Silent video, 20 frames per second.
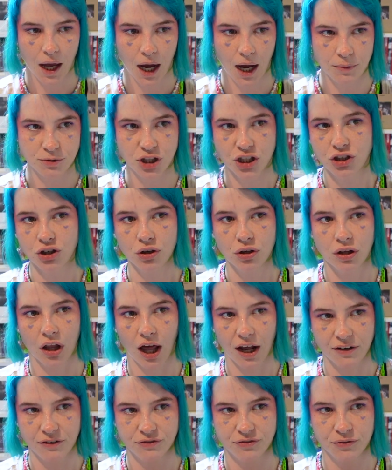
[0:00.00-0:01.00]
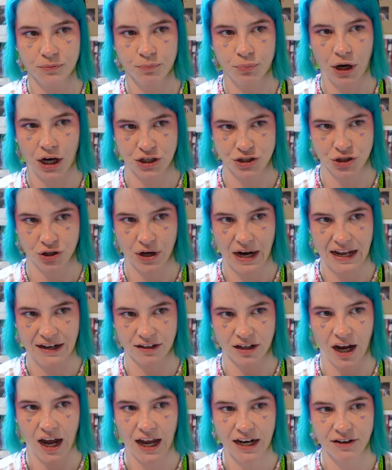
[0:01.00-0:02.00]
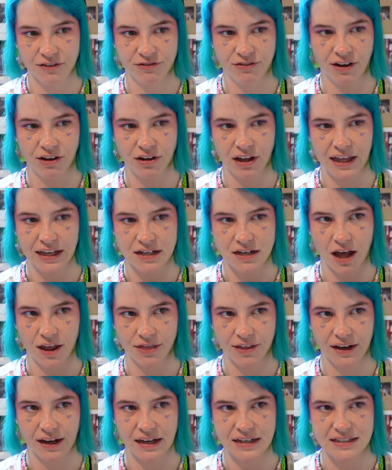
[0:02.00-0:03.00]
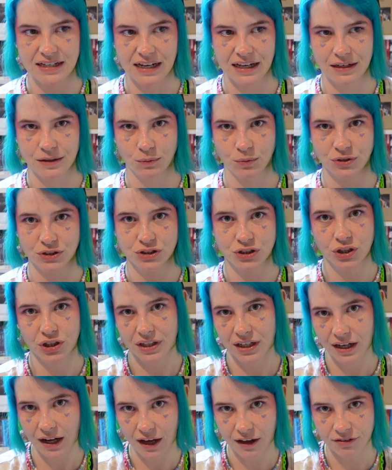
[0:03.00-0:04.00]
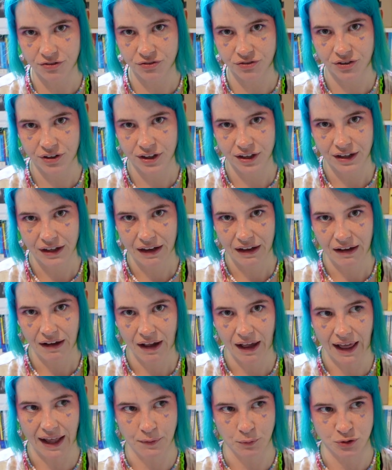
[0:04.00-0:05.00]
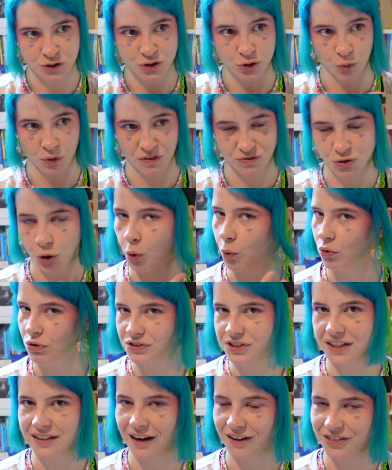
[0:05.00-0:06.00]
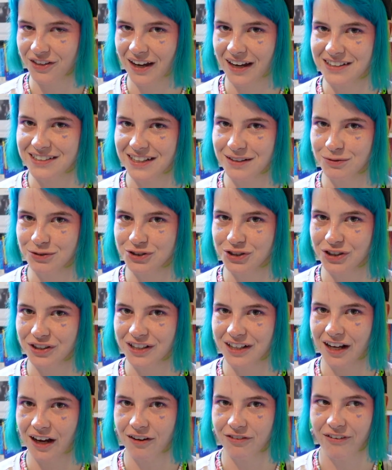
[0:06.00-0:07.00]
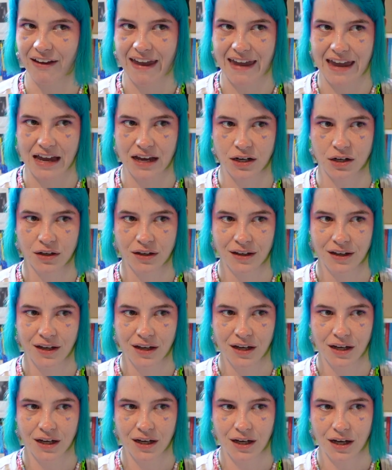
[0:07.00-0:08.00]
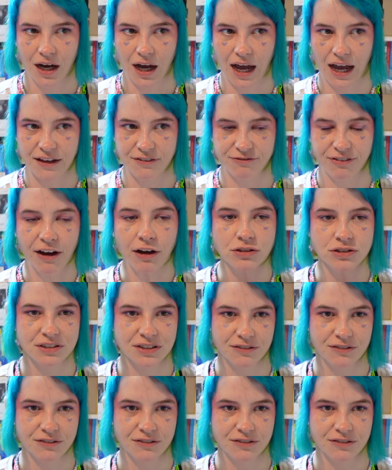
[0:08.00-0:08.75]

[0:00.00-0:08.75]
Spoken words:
I was under a lot of pressure and kind of felt like nothing I did was good enough, and was sort of told that nothing I did was good enough, and I felt